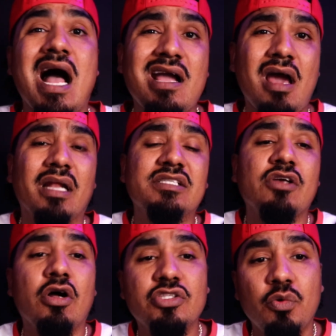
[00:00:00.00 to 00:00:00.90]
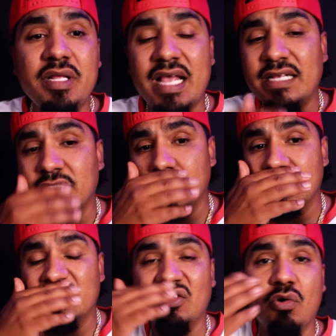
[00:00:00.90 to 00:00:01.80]
I kind of saw Tony A's
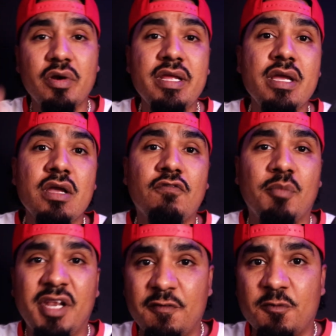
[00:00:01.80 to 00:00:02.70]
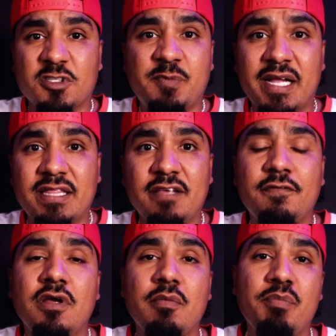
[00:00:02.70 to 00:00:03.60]
story from a different perspective,